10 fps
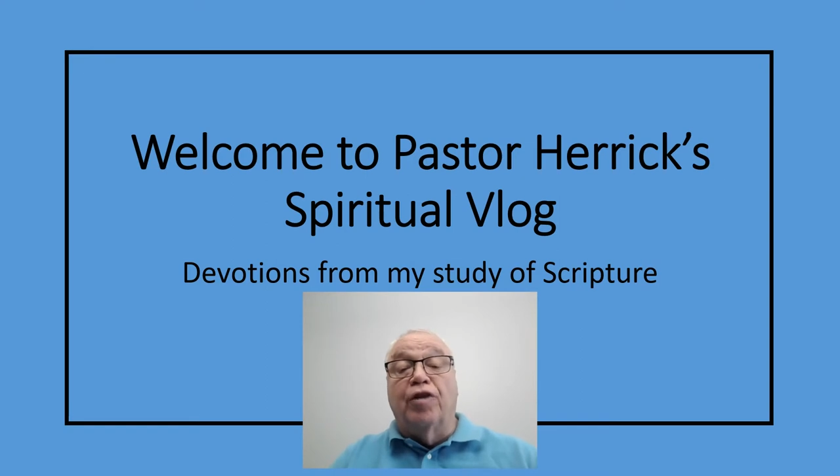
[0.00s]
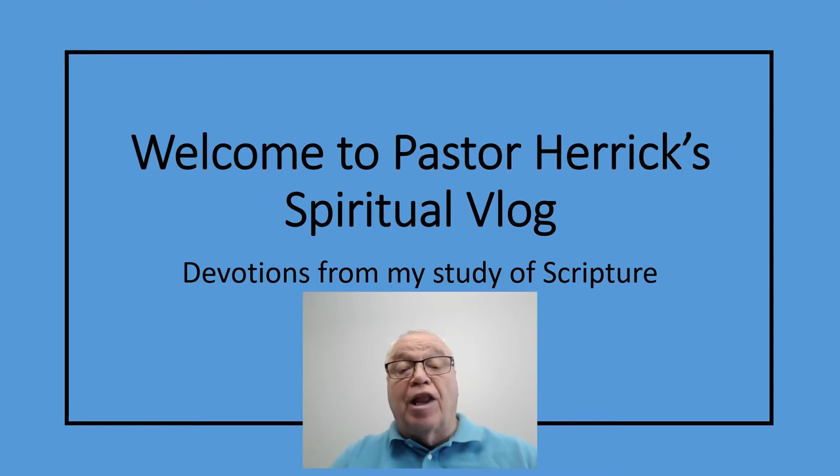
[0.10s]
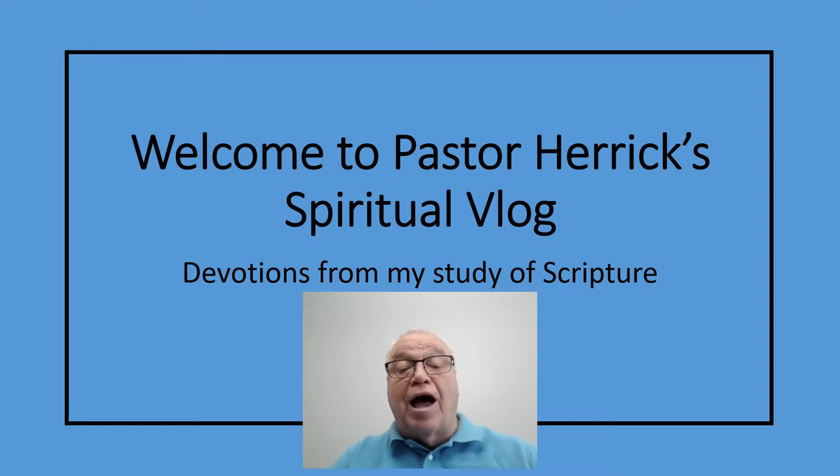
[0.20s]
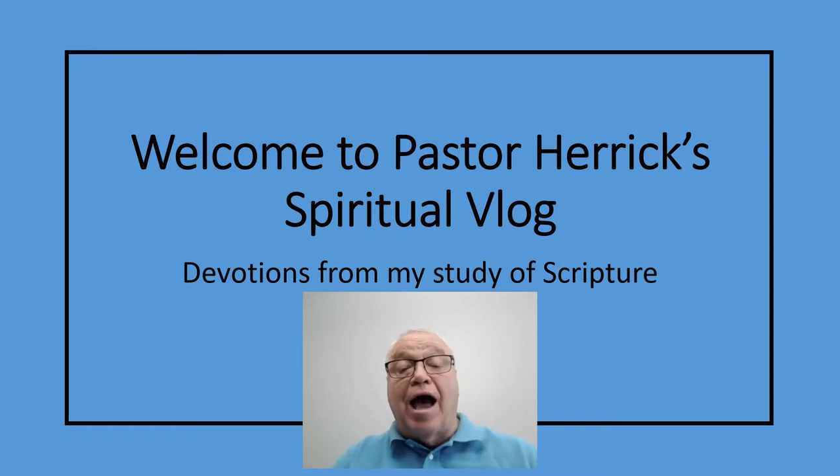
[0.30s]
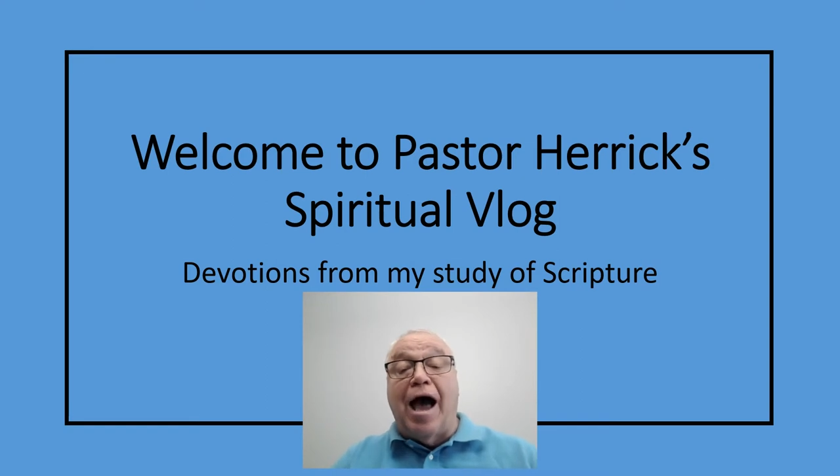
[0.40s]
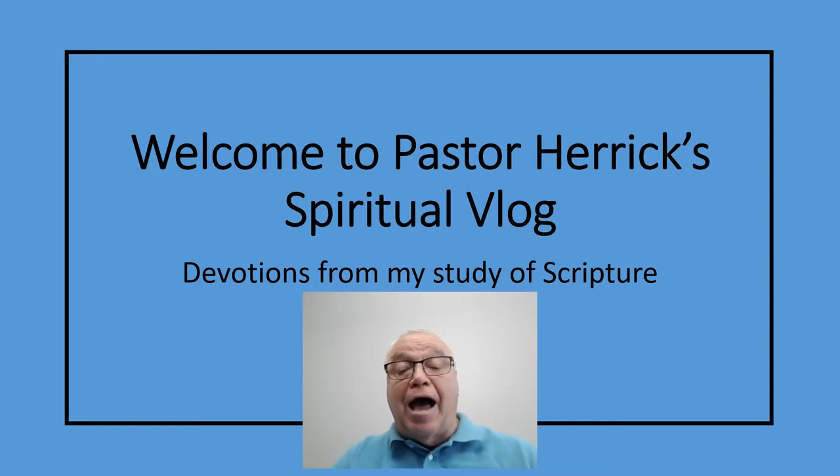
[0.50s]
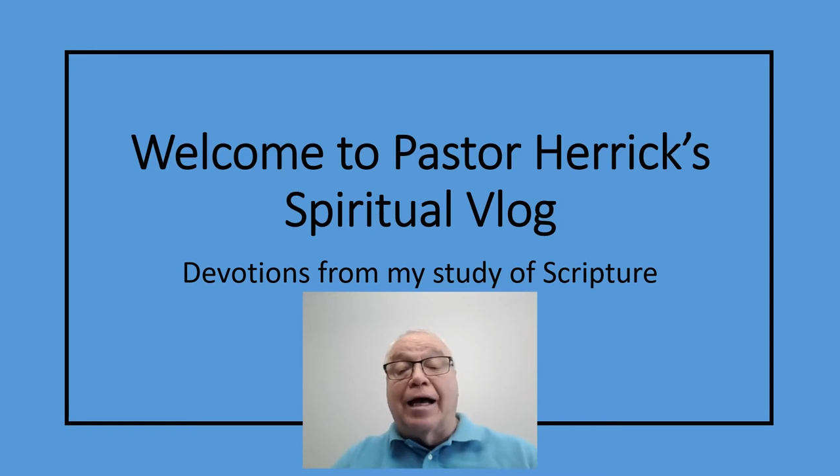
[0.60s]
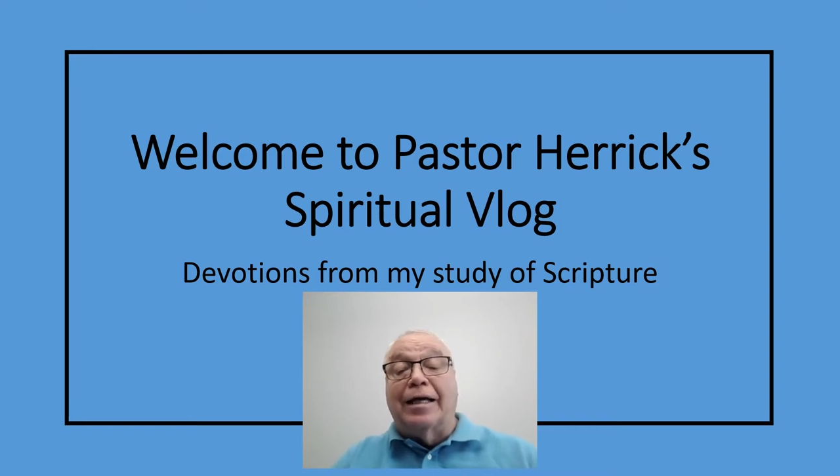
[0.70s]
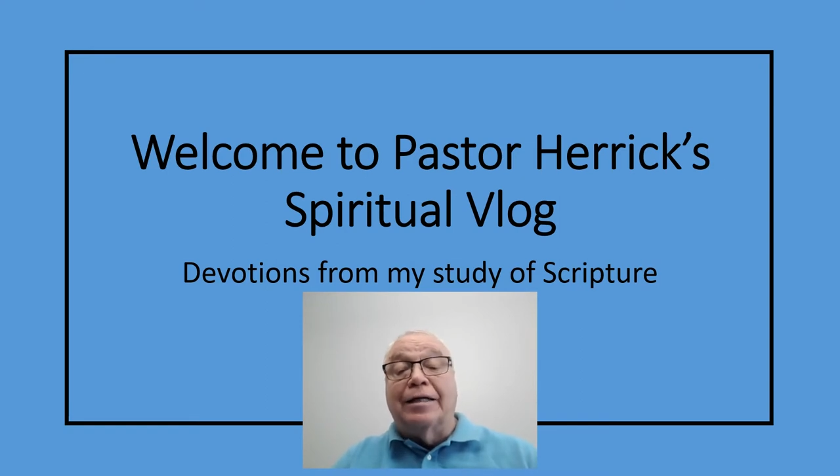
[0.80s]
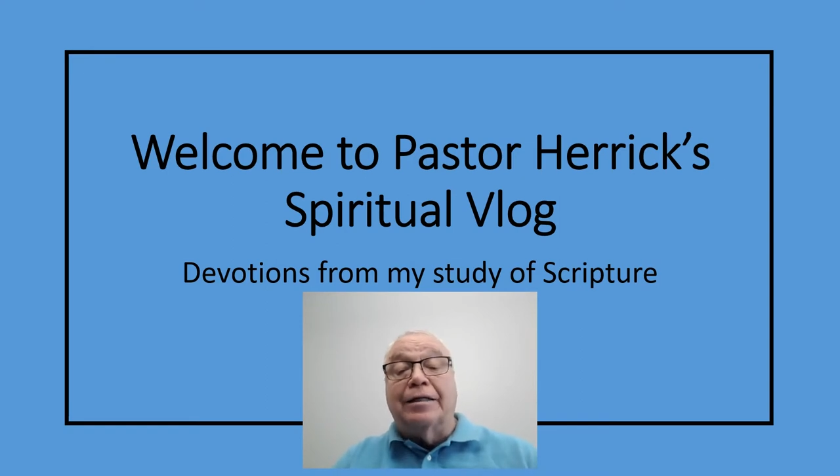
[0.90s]

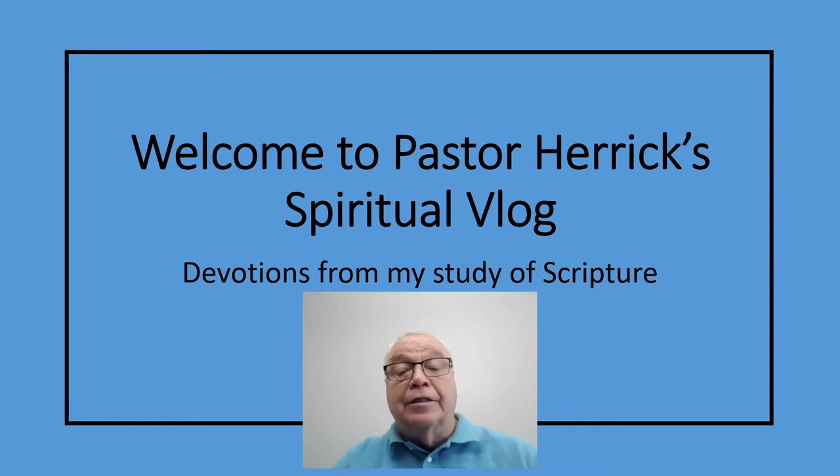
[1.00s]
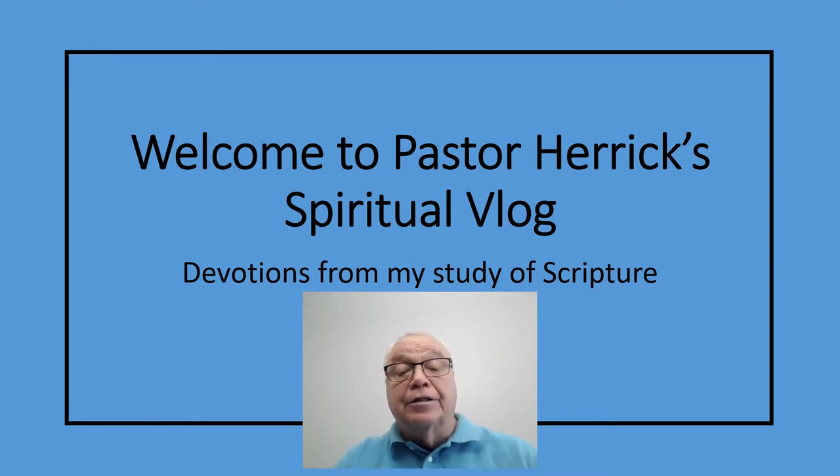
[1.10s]
vlog.